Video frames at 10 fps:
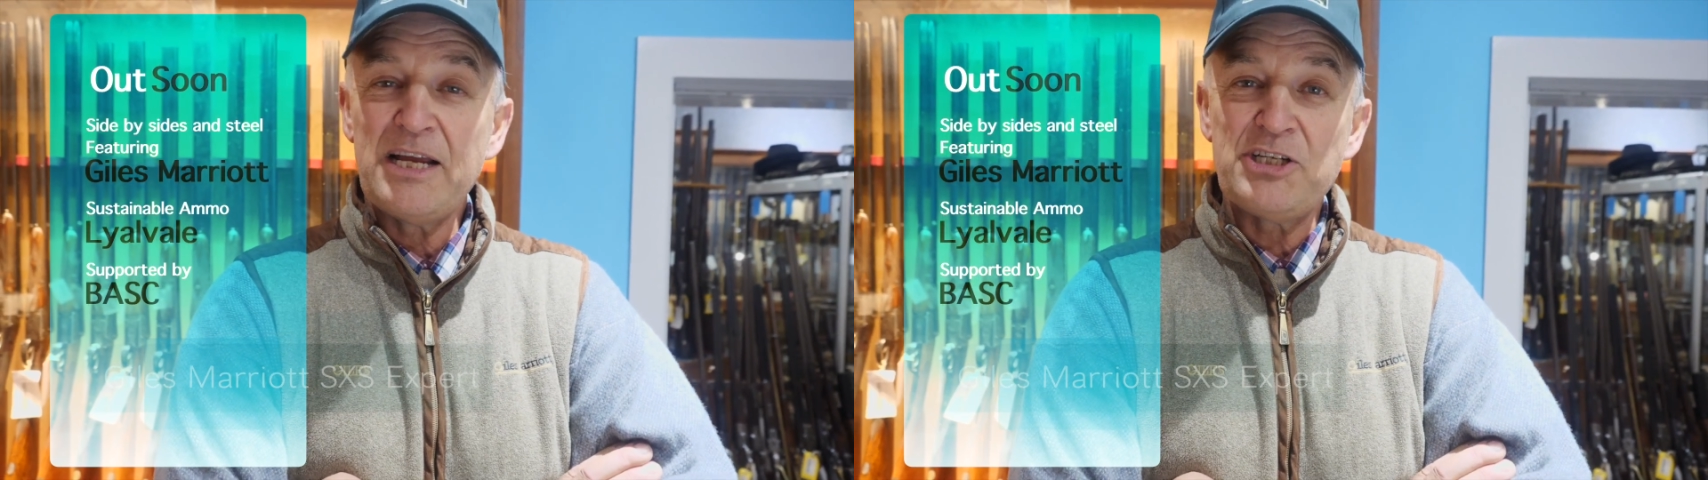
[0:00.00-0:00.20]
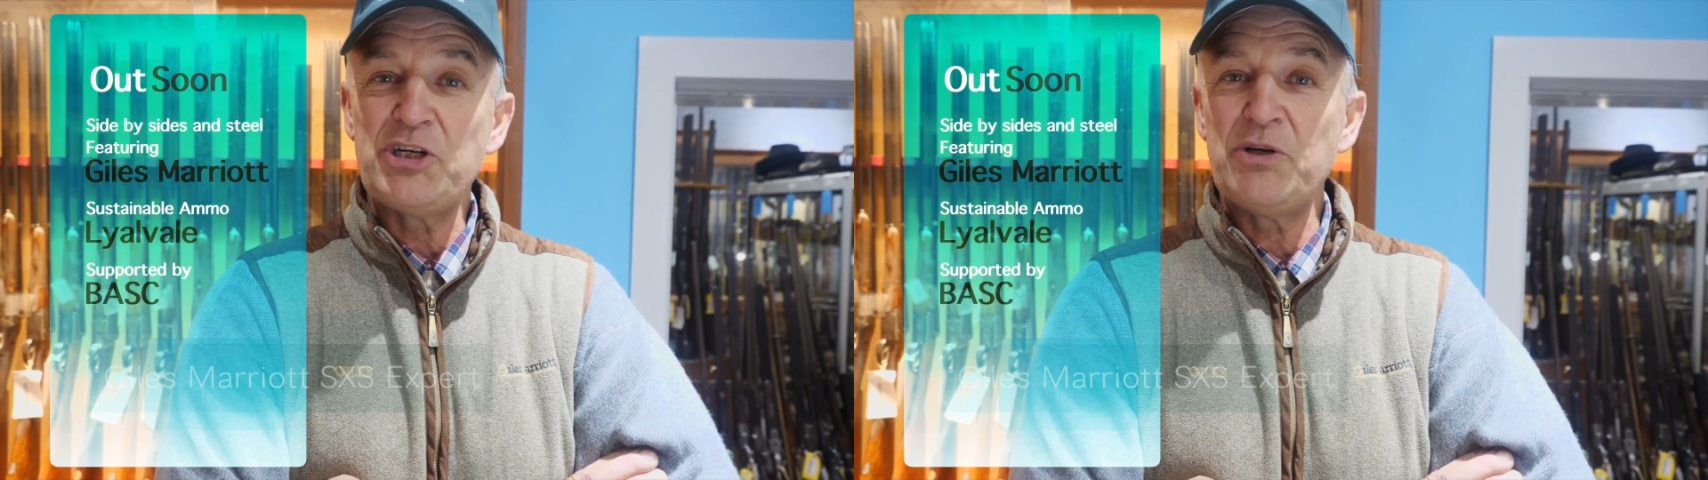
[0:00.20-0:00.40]

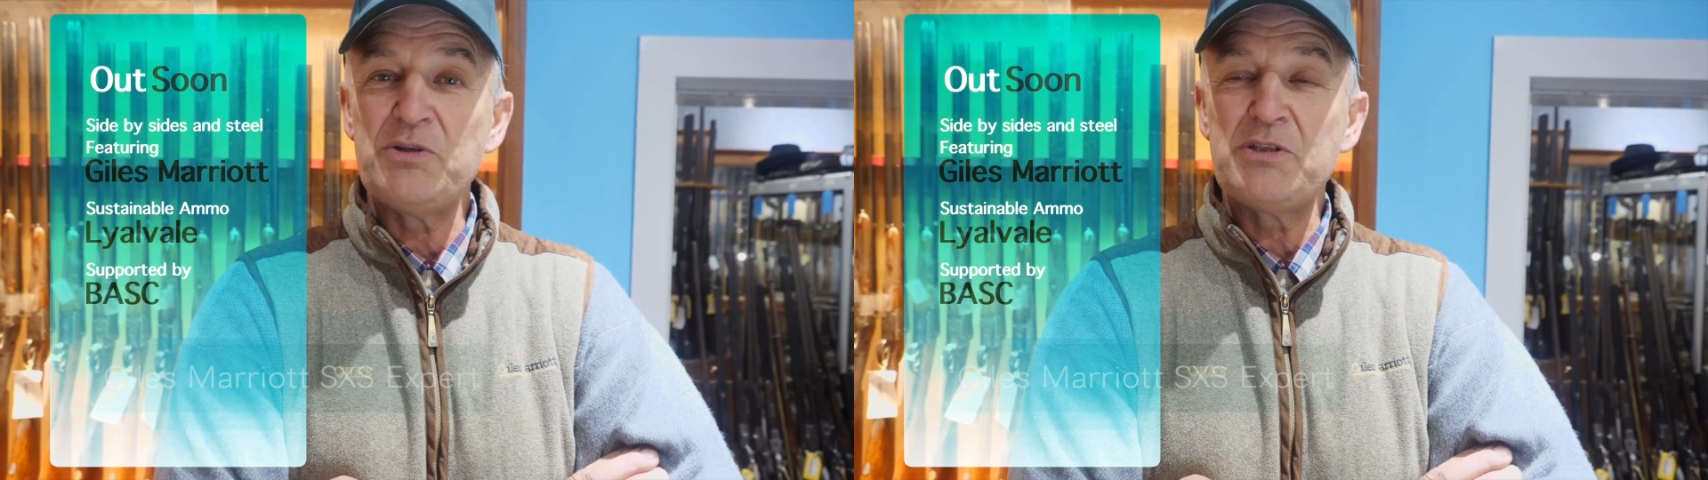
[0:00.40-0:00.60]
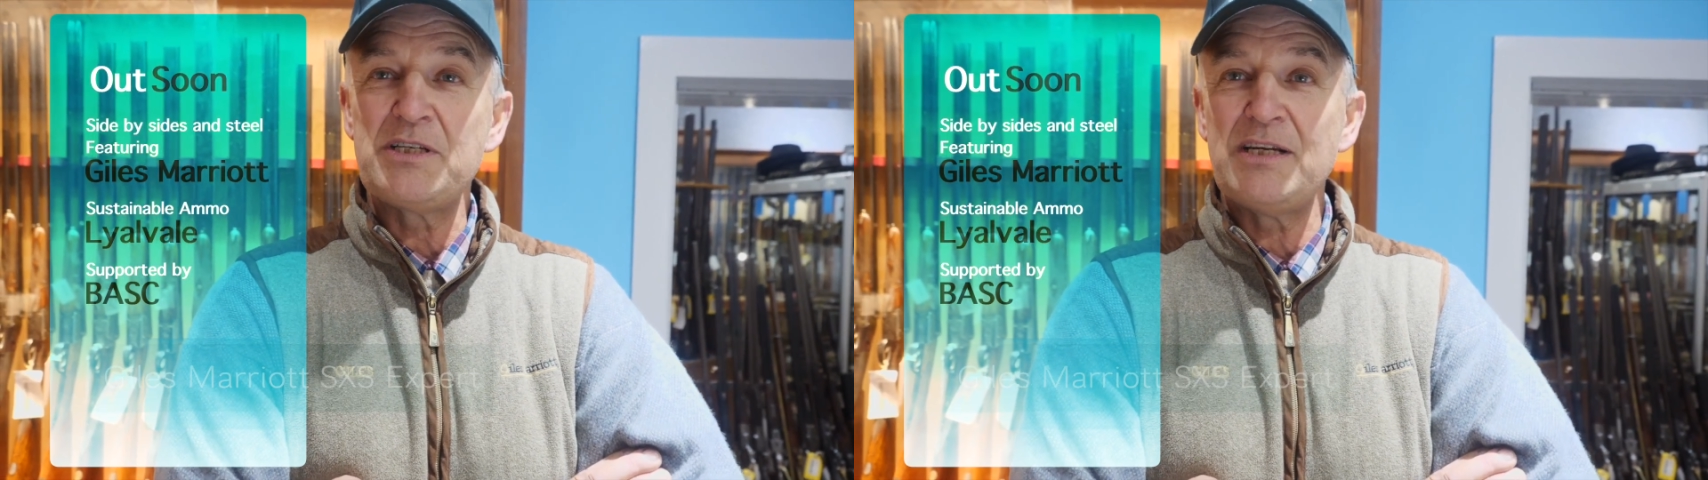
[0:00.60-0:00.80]

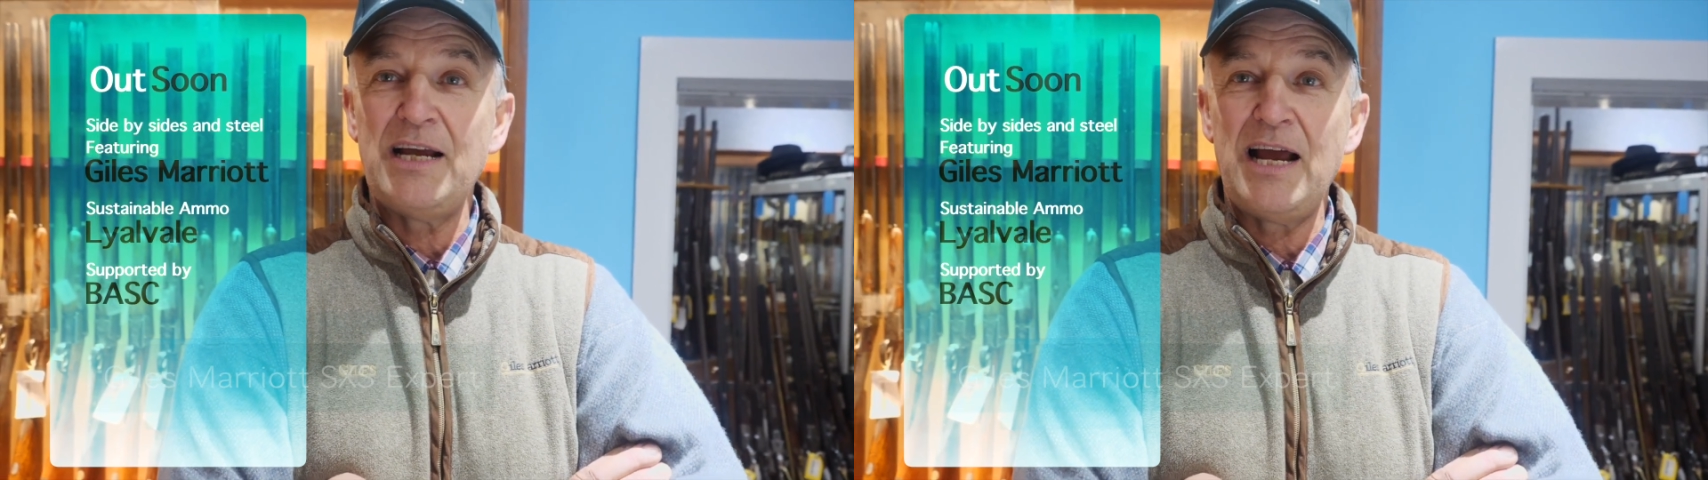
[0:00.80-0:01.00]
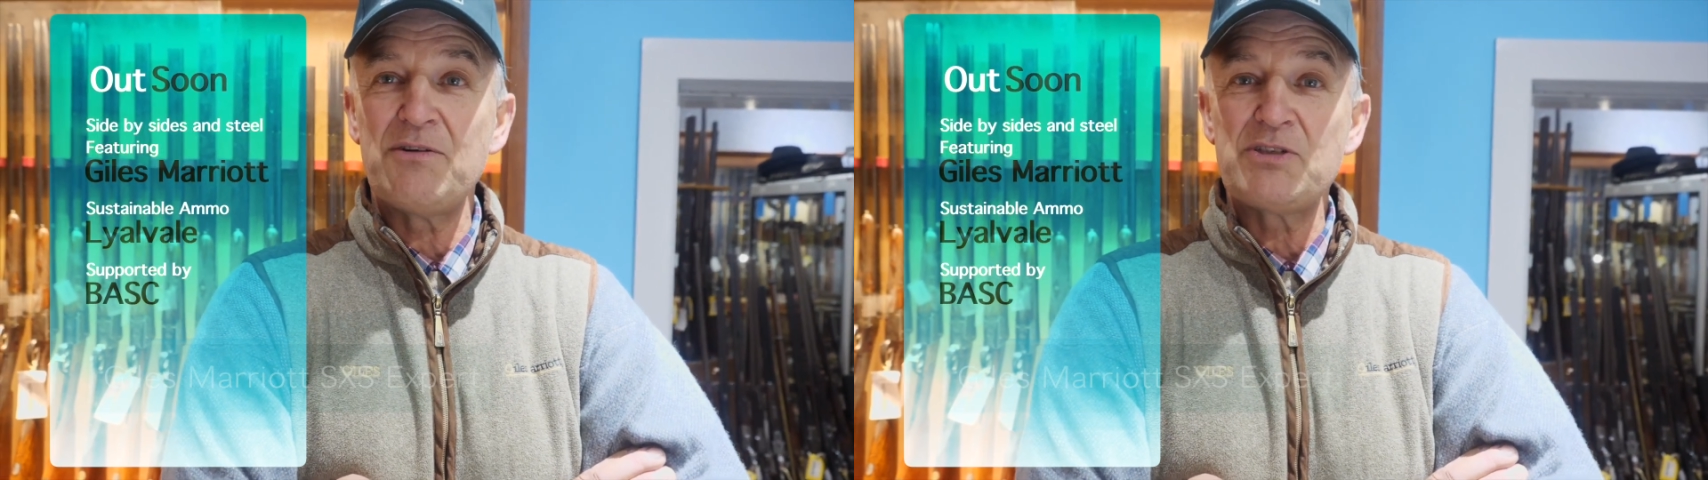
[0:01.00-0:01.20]
issues
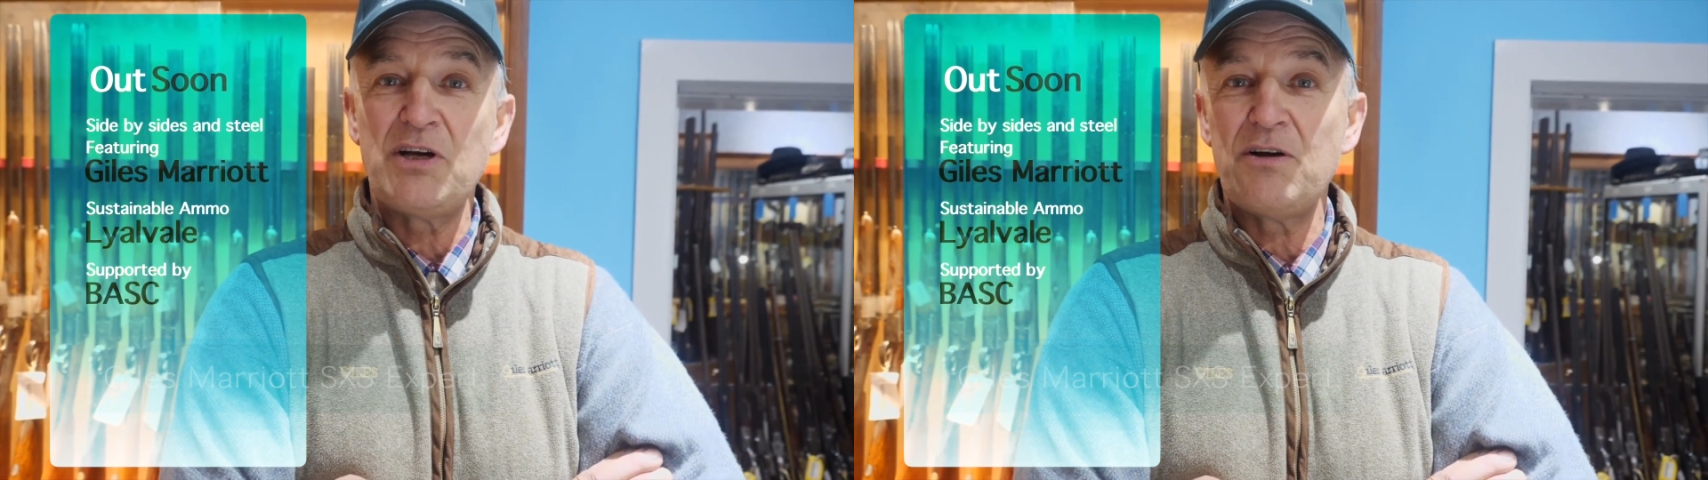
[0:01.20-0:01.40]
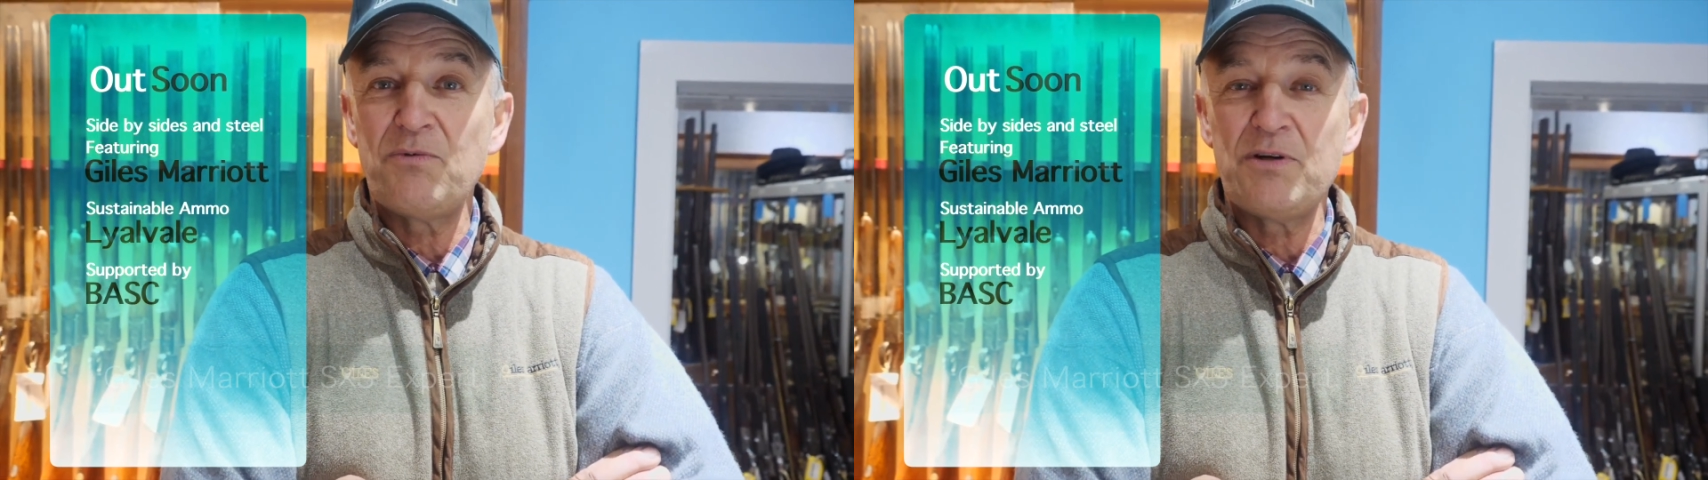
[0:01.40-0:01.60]
outside